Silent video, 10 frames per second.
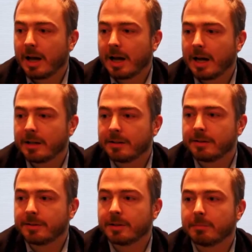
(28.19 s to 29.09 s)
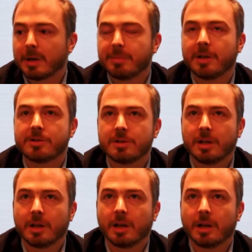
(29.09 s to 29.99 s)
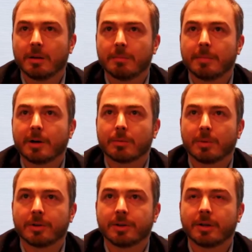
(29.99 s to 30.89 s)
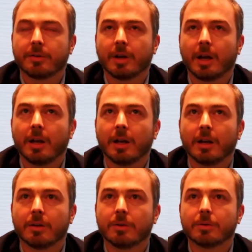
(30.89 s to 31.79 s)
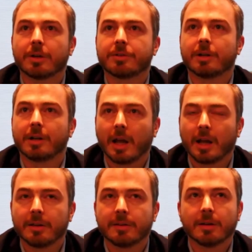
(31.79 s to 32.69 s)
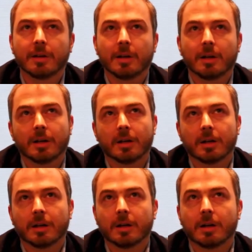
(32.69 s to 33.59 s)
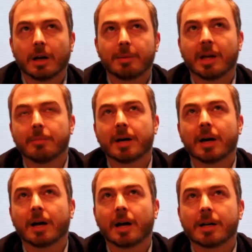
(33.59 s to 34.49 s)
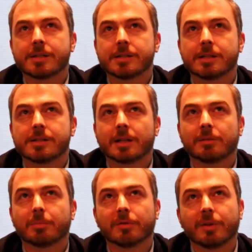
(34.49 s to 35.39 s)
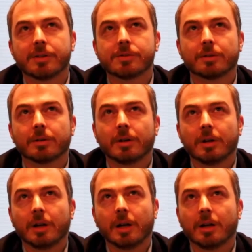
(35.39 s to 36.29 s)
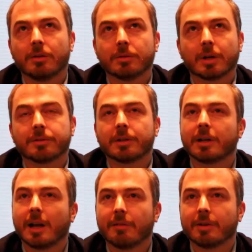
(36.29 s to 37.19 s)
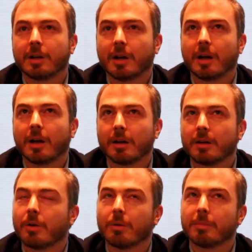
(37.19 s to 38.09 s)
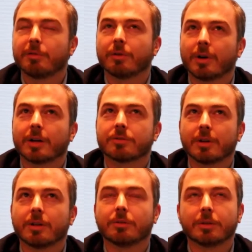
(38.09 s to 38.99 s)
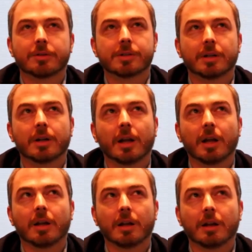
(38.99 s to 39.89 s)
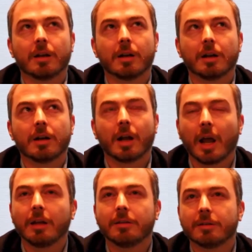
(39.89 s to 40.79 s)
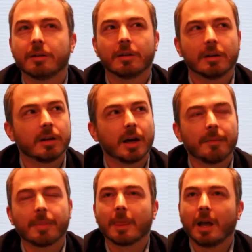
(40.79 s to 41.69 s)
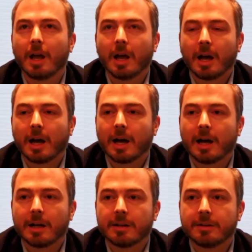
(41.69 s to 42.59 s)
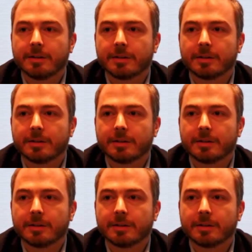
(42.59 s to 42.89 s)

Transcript: and my PhD in biorobotics in 2008. I became an assistant professor in 2011, no, before, 2008, yeah. And